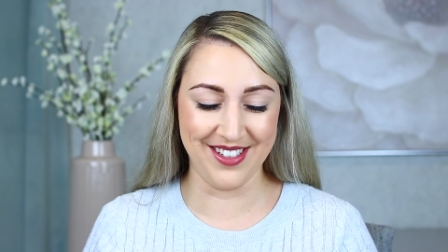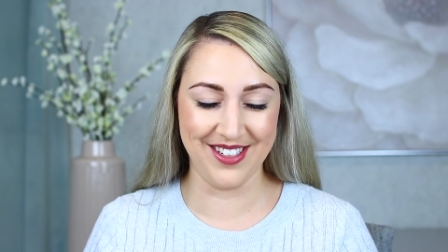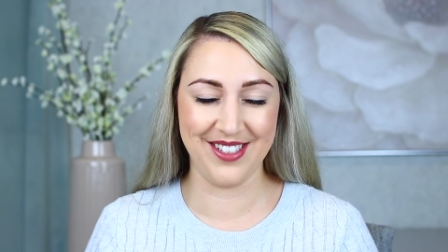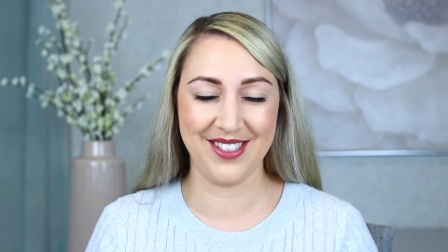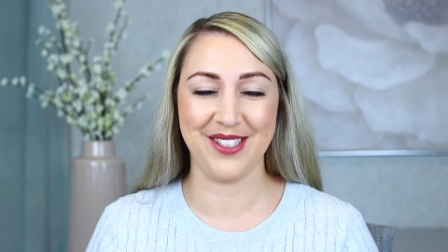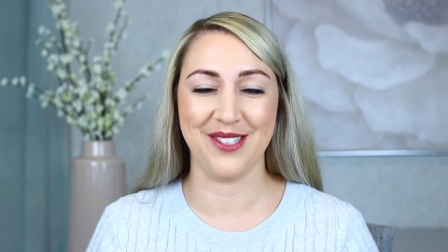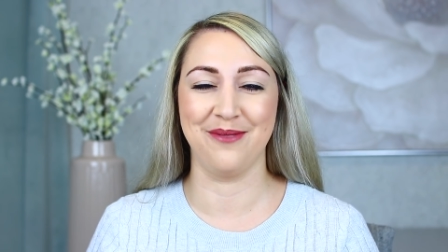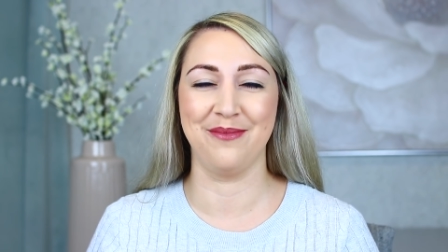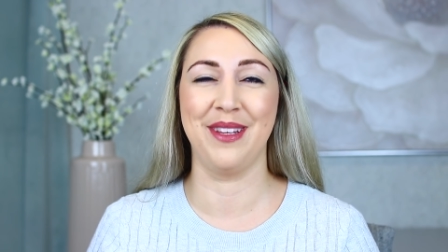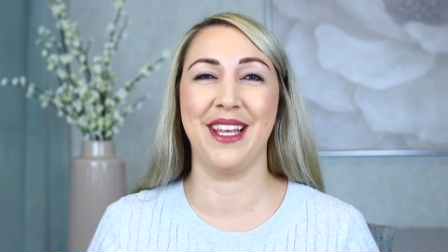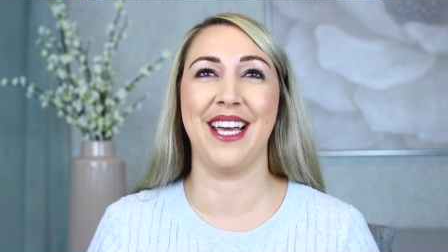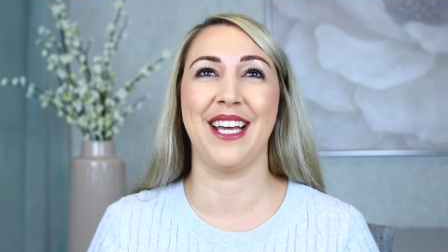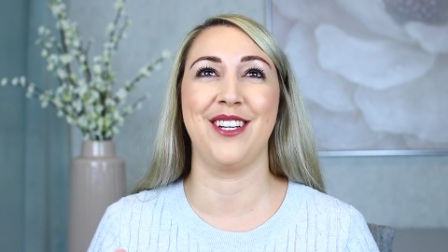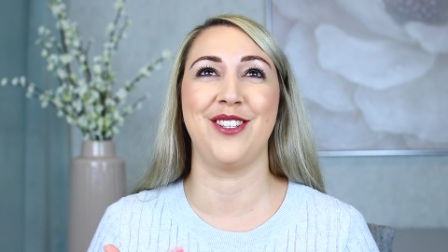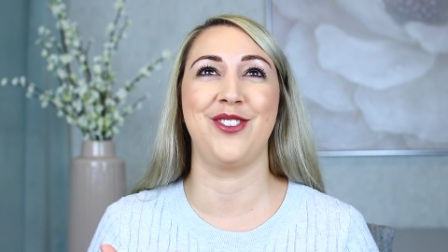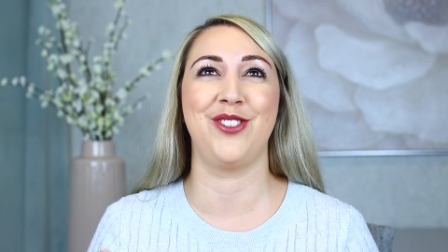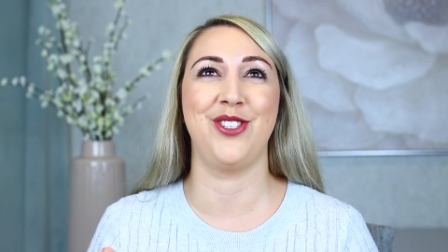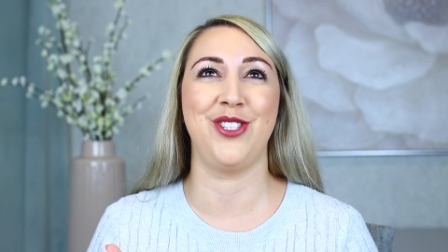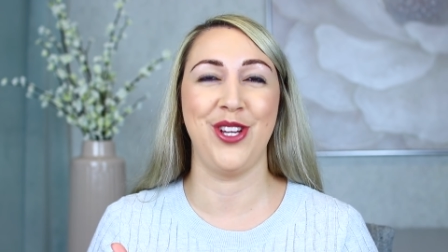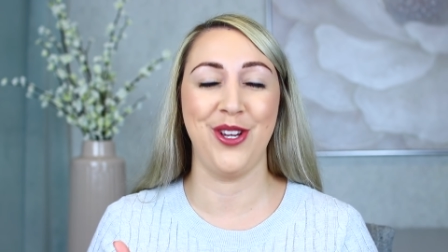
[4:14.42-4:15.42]
So I'm like,
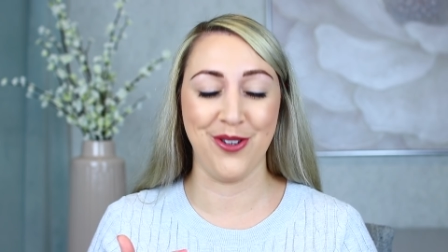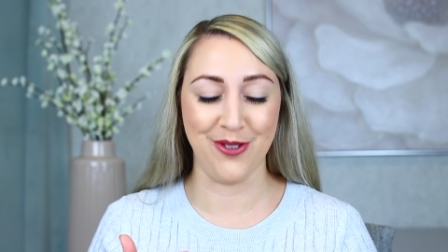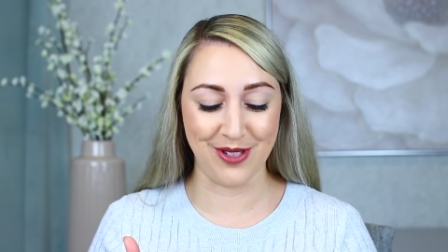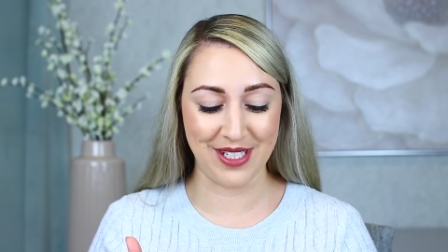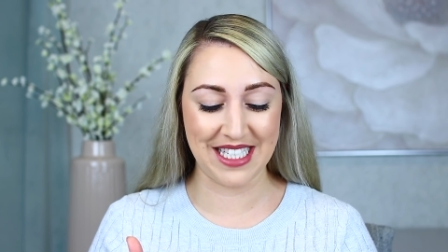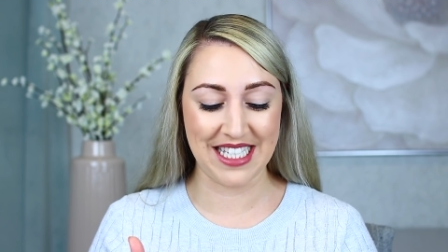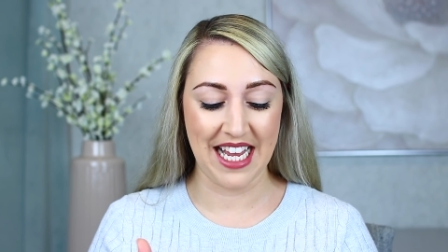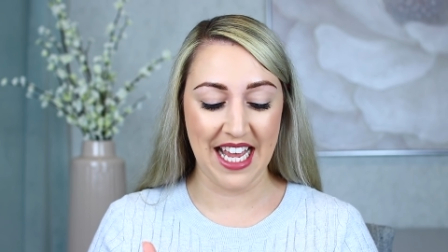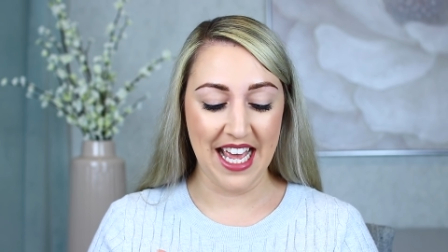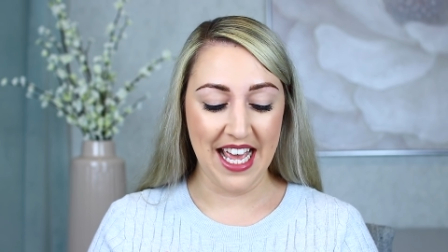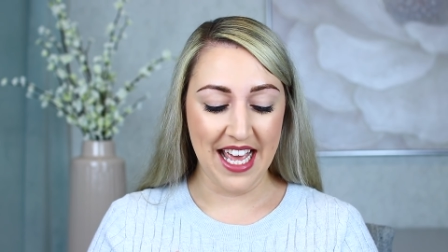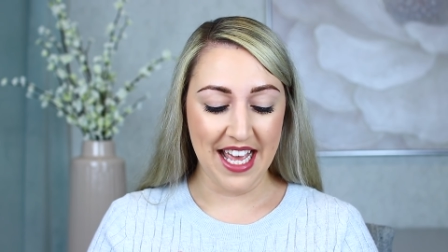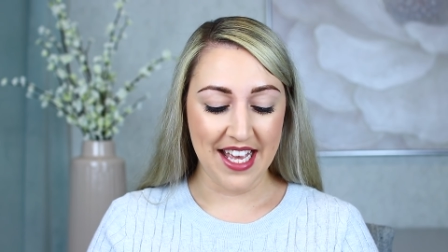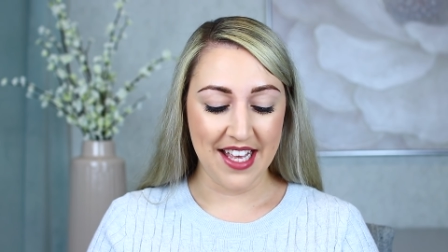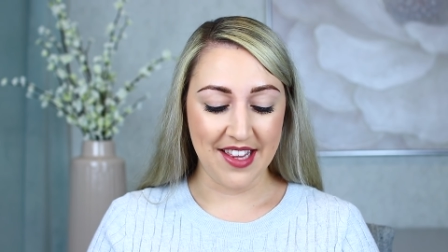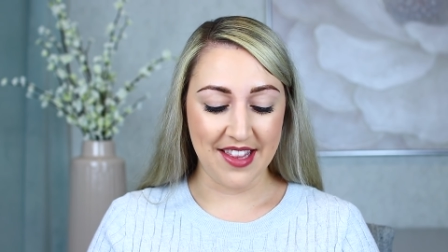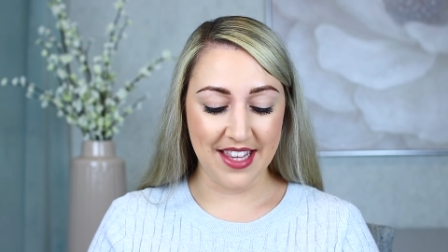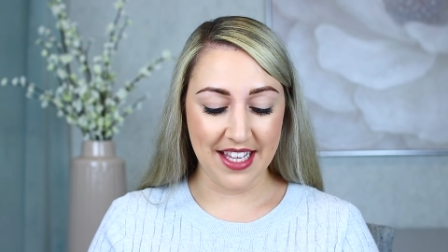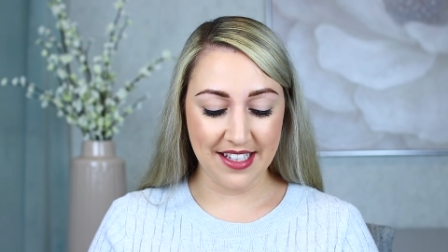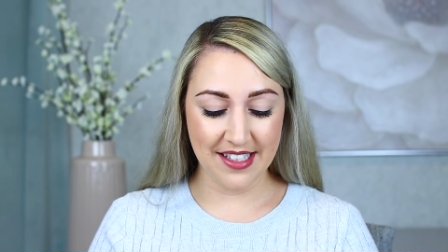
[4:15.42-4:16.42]
shoot.
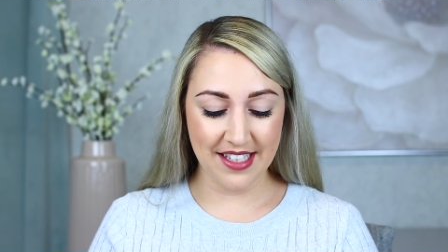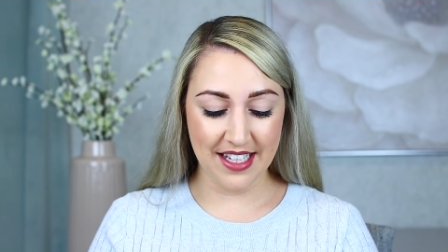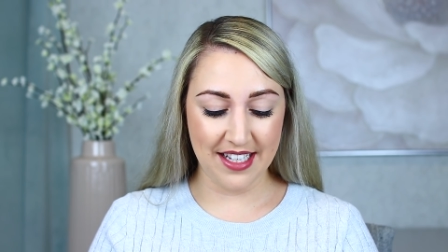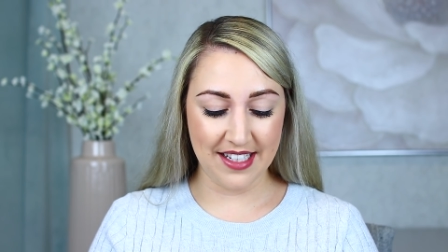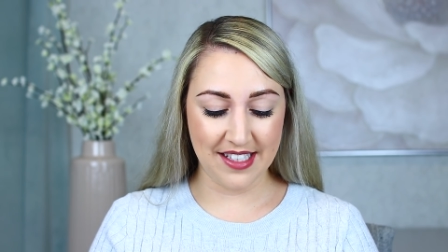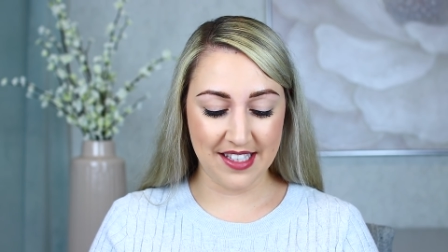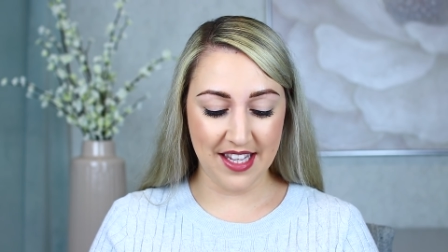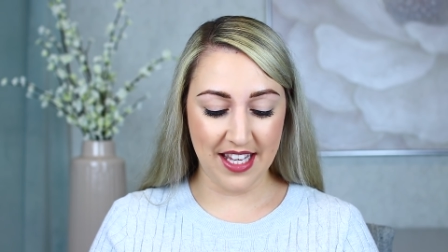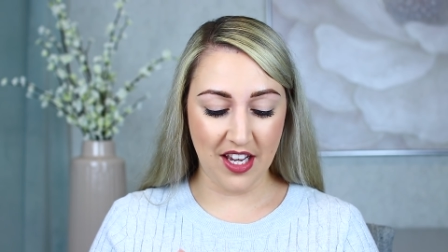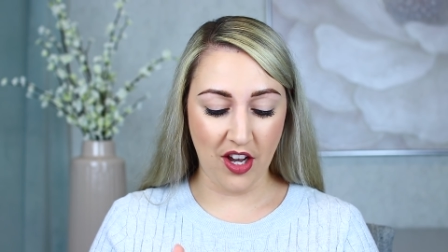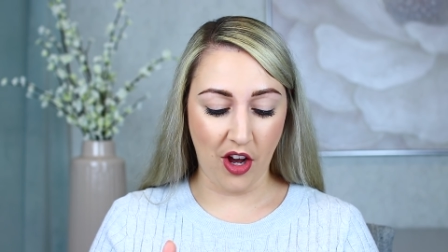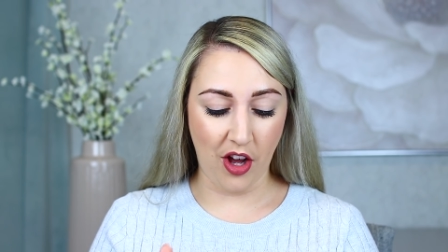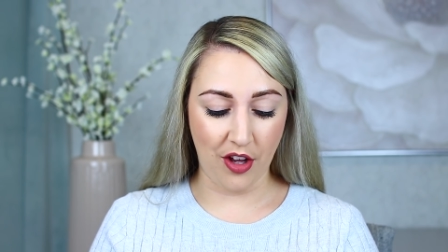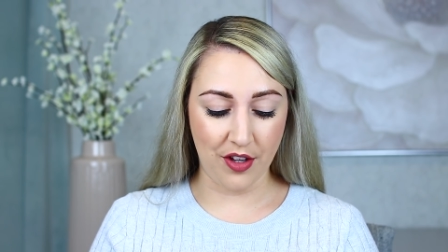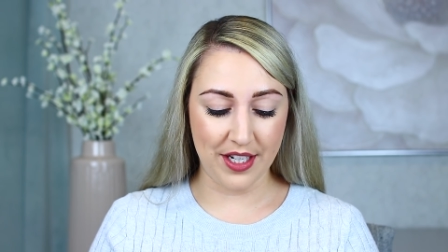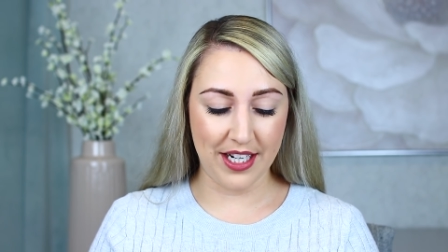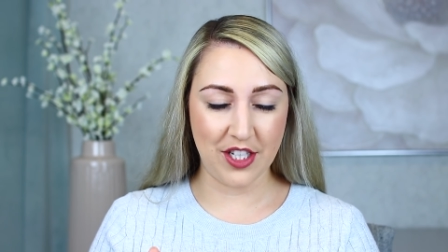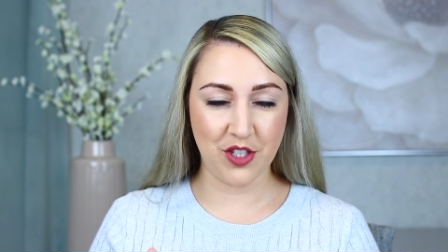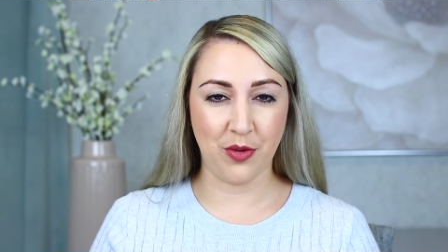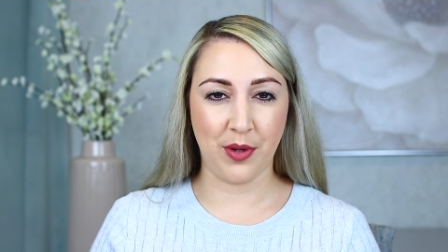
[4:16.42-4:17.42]
This is the
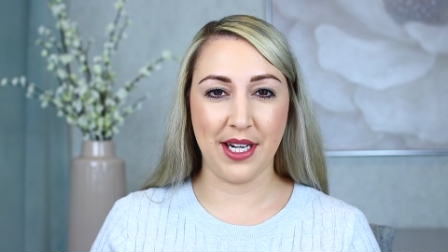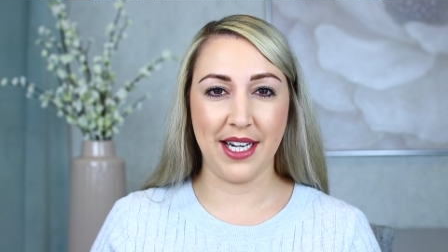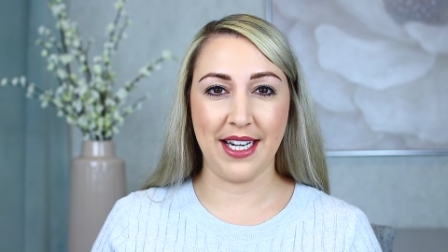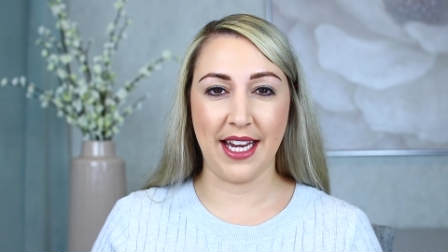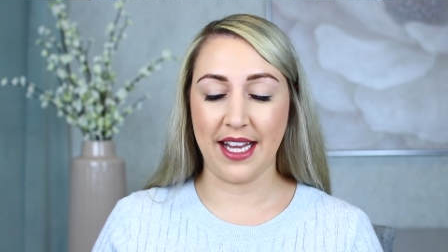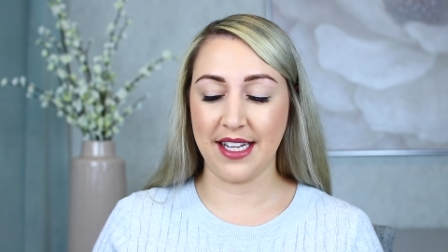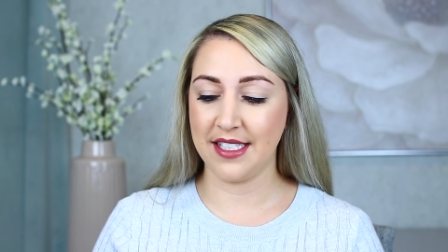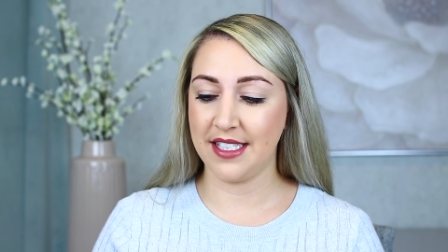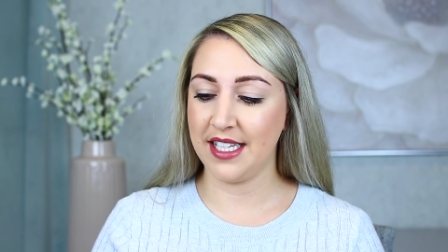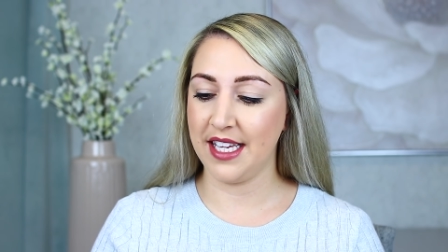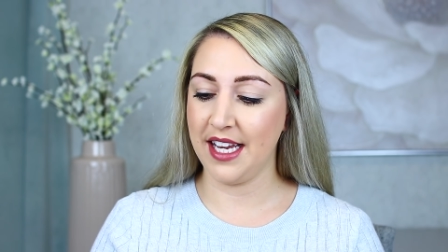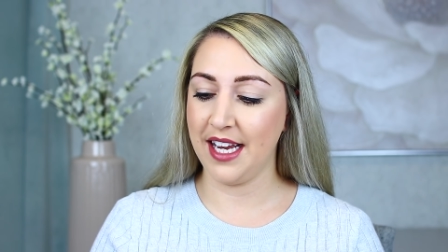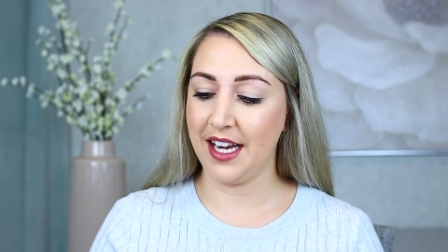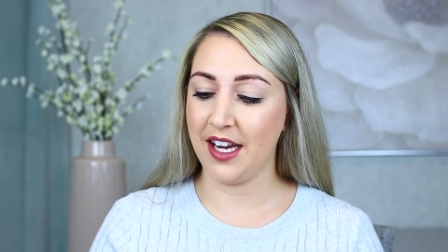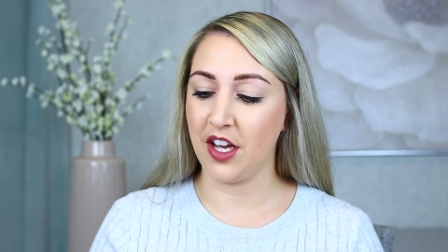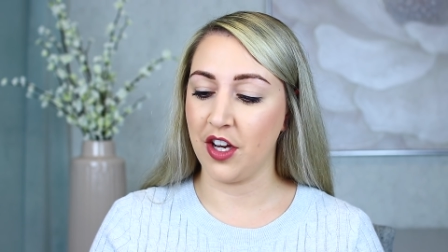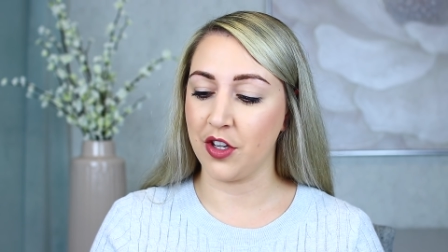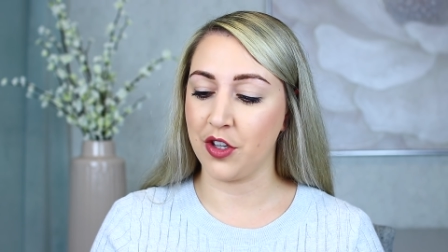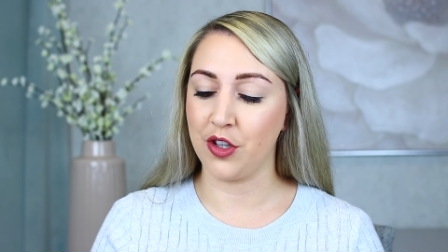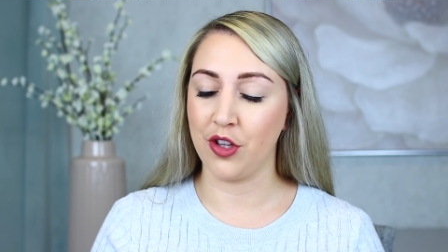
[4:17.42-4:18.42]
holiday twenty
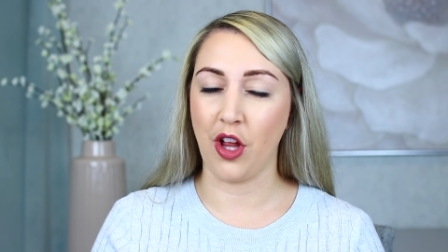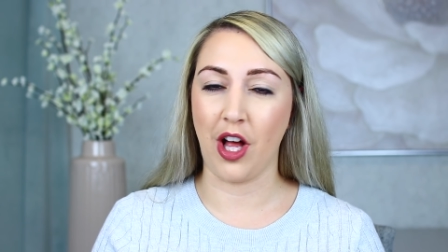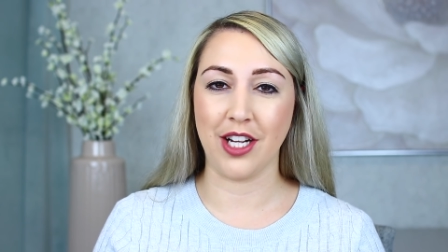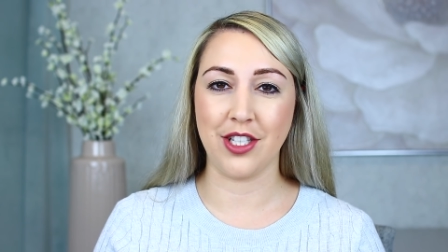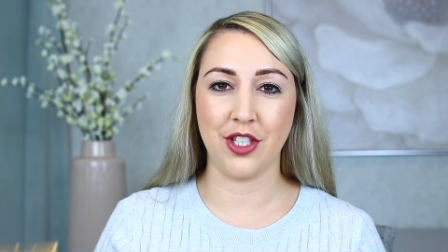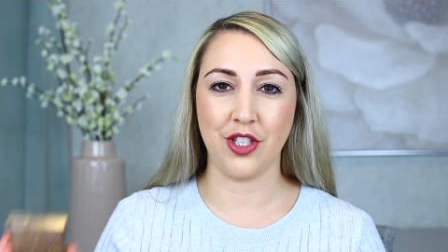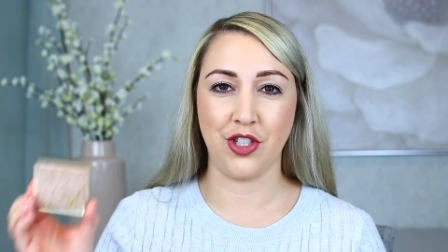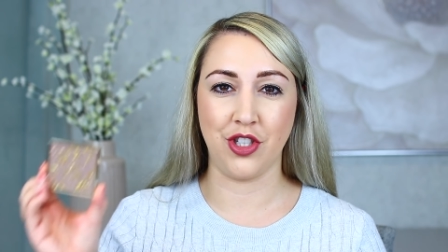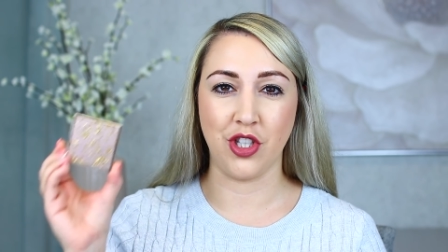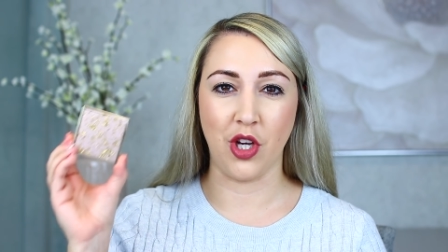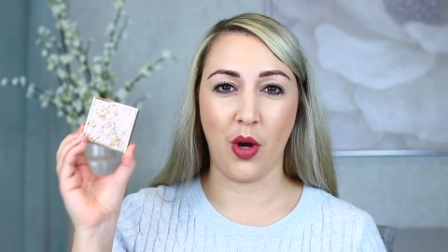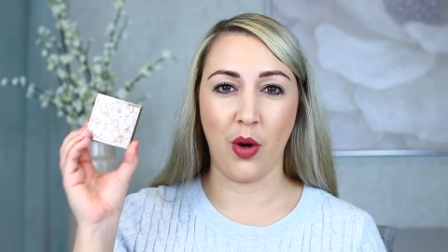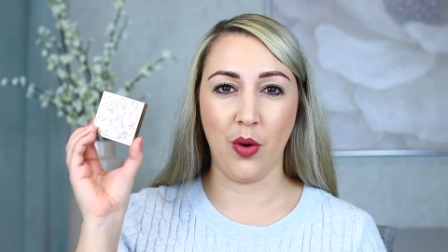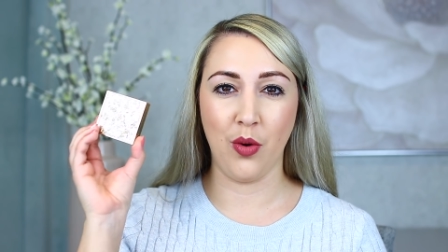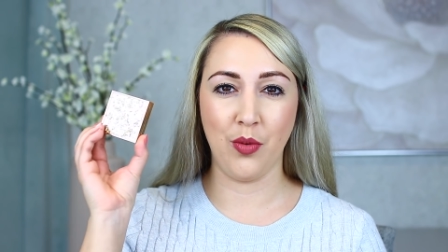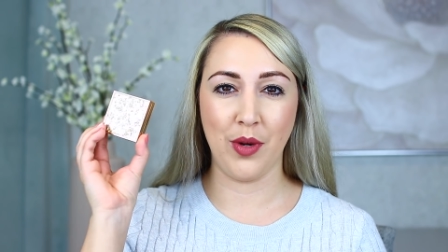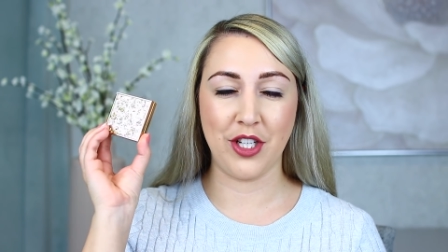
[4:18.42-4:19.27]
nineteen Eclat Doux,